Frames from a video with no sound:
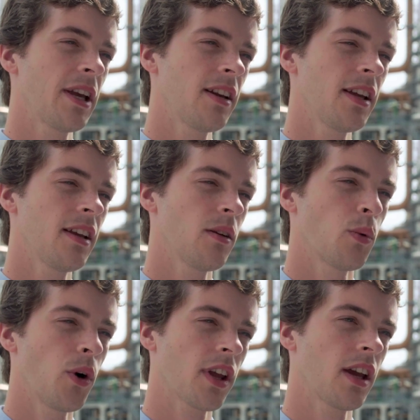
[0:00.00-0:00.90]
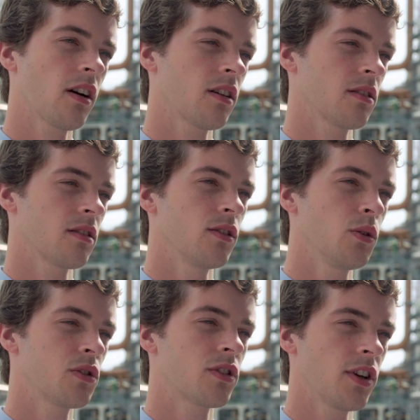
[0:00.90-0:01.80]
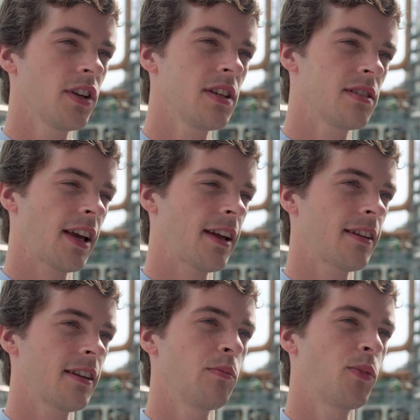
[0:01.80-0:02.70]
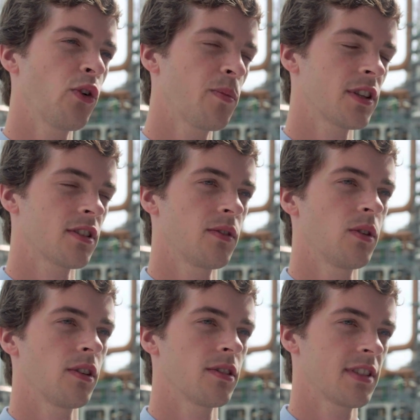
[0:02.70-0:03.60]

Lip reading: mainly working on new studies and improvements of the